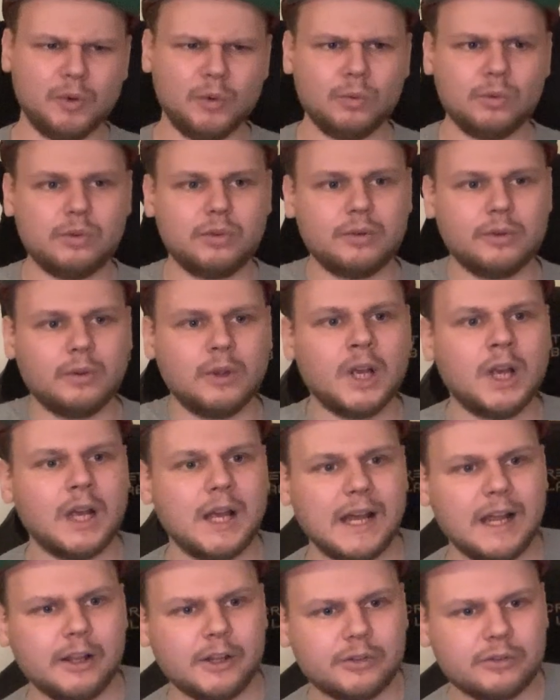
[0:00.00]
But also,
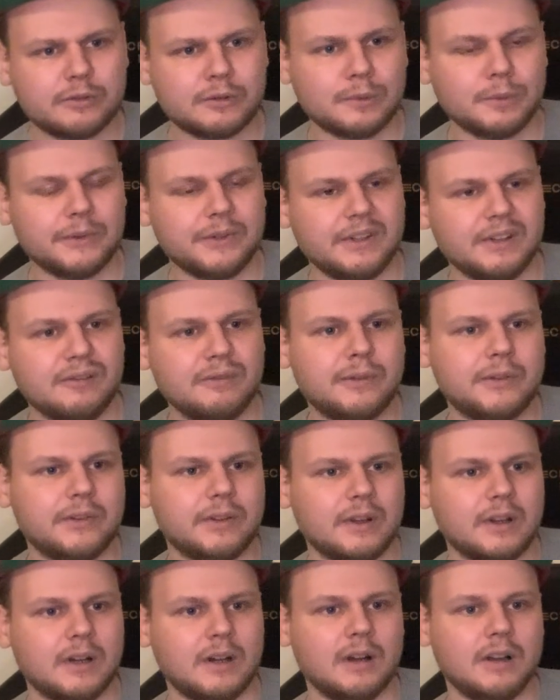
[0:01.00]
exclusives
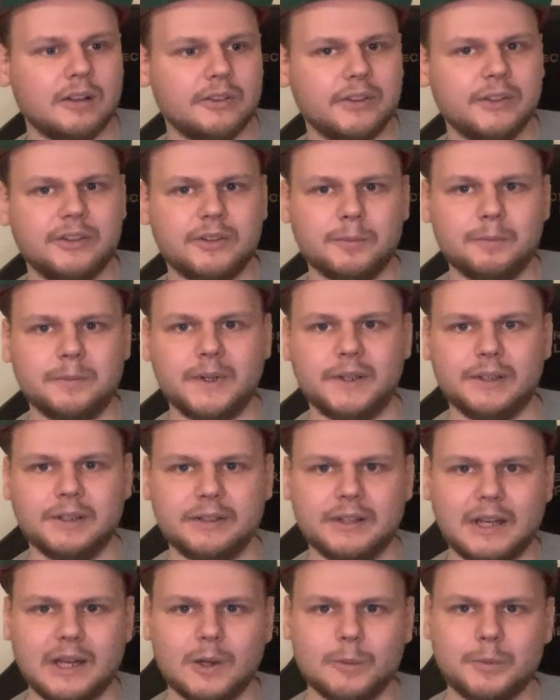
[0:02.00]
are disappearing
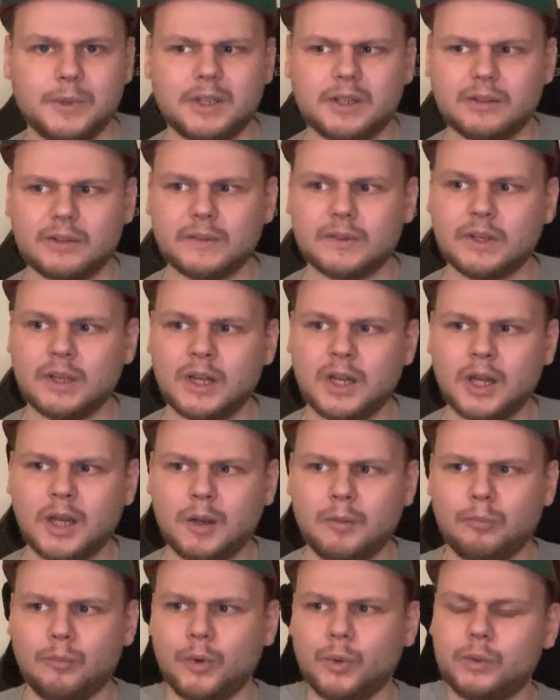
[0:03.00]
now because
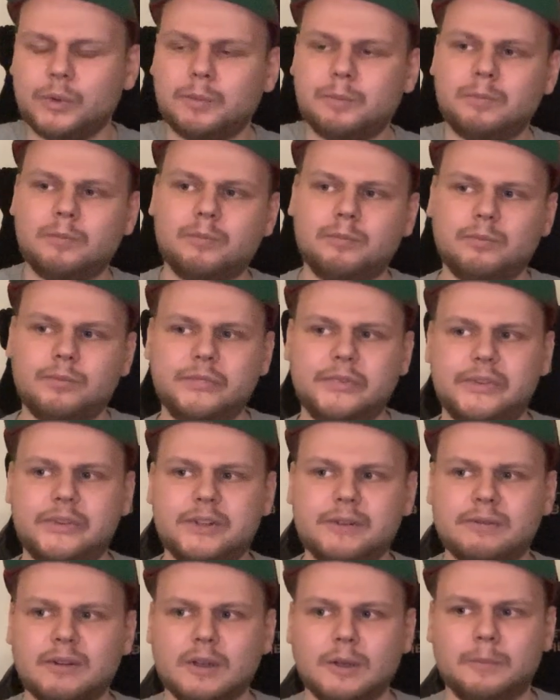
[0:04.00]
most
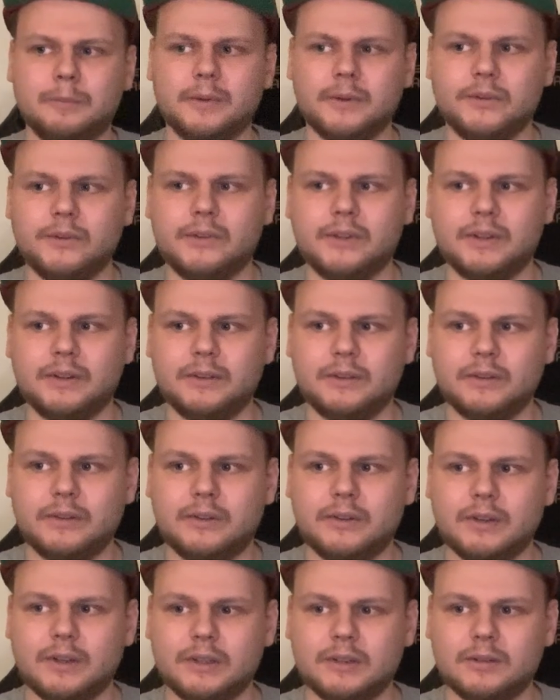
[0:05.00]
developers and
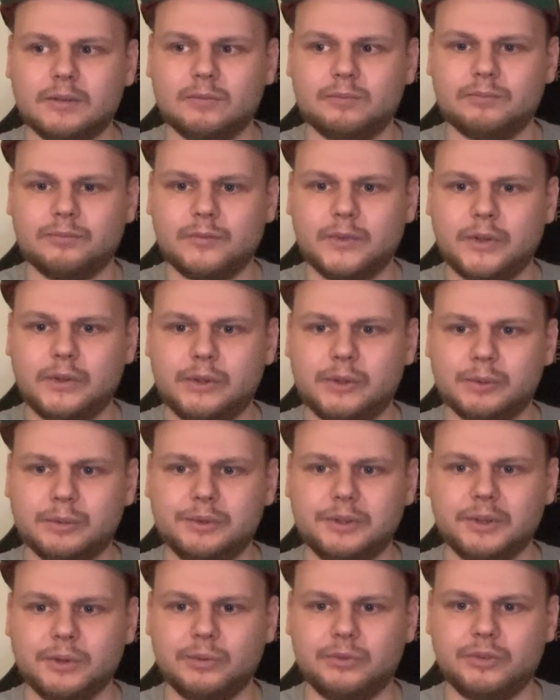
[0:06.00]

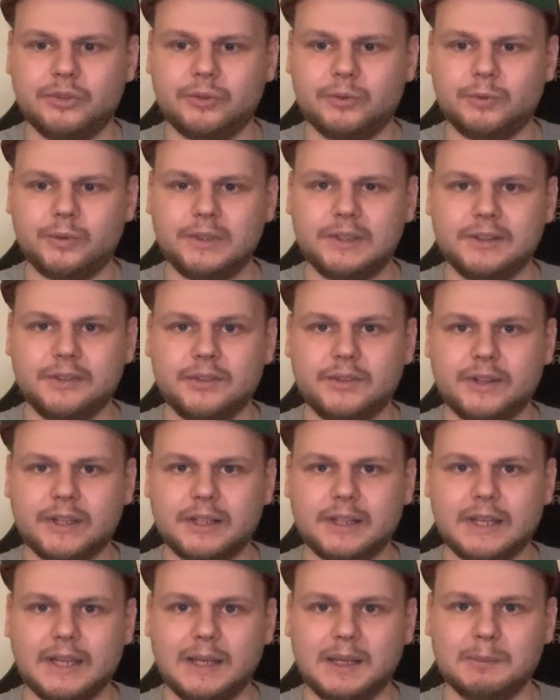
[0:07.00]
studios just release the
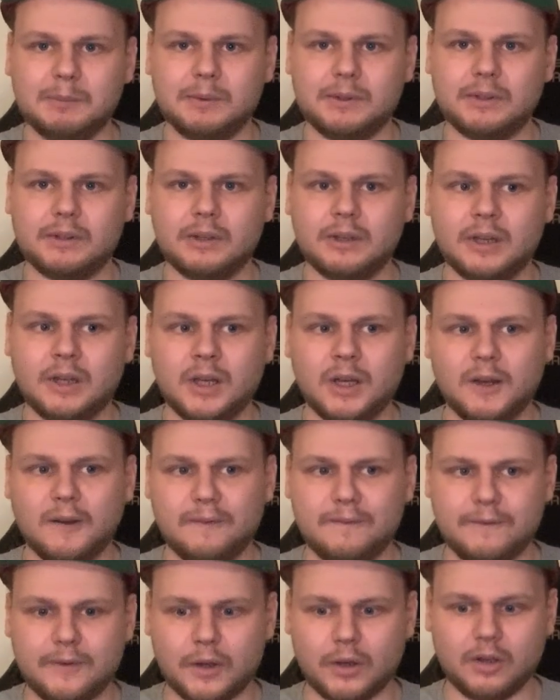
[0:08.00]
games
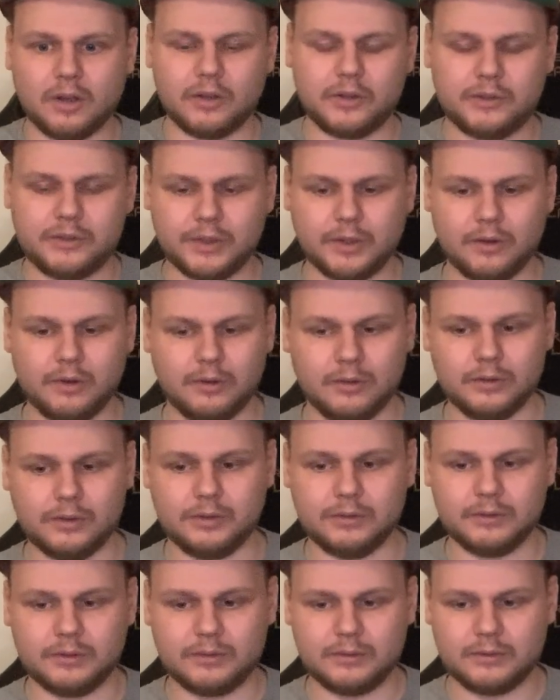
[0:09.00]
first
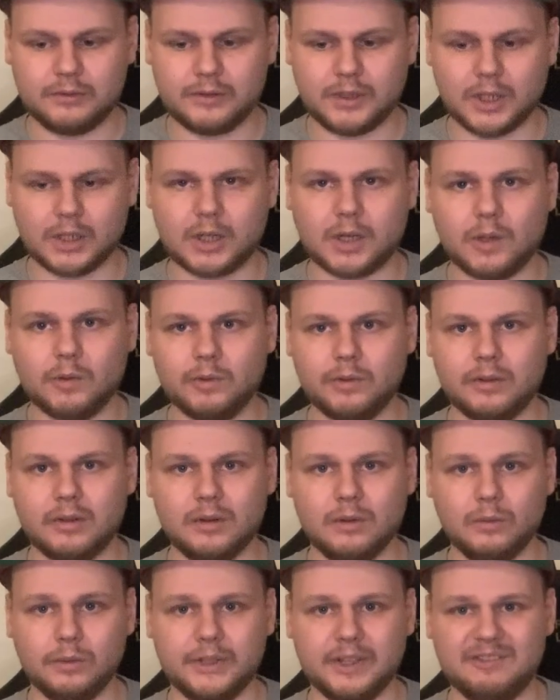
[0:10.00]
on a
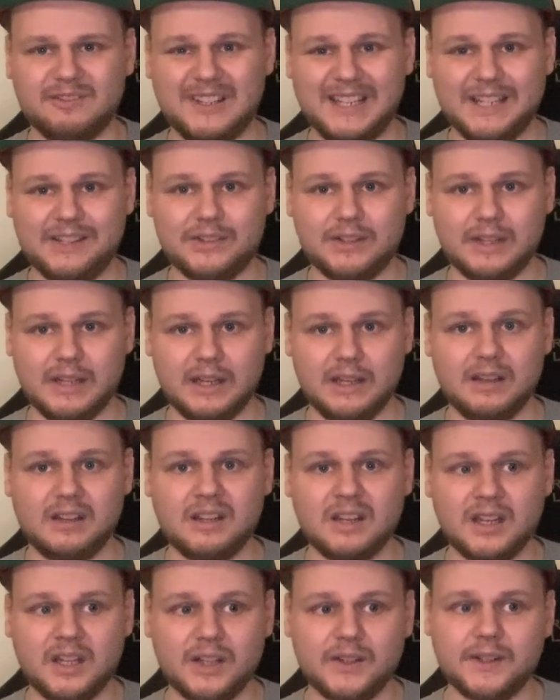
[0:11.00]
console, then wait a year,
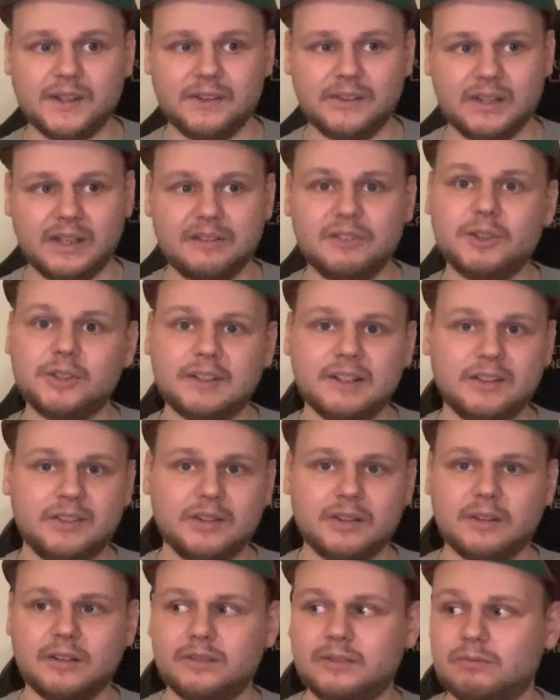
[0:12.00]
then they release
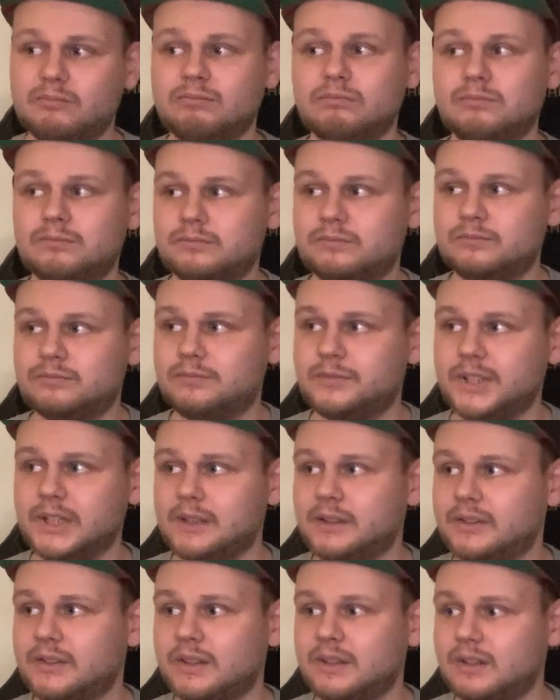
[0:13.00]
it on
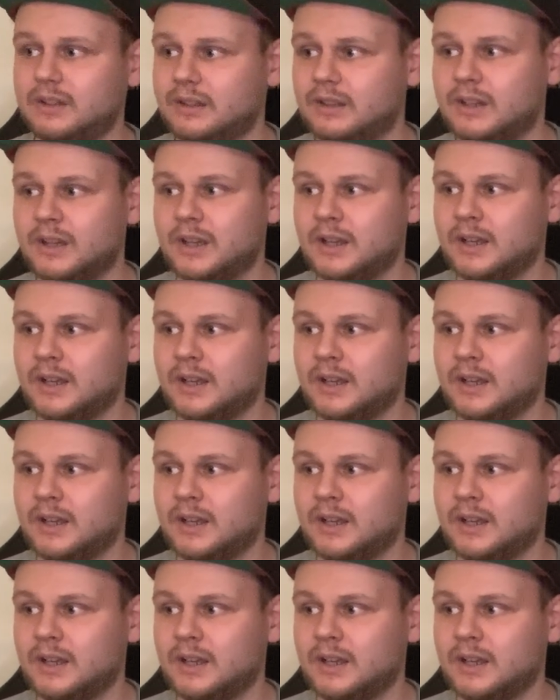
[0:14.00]
PC.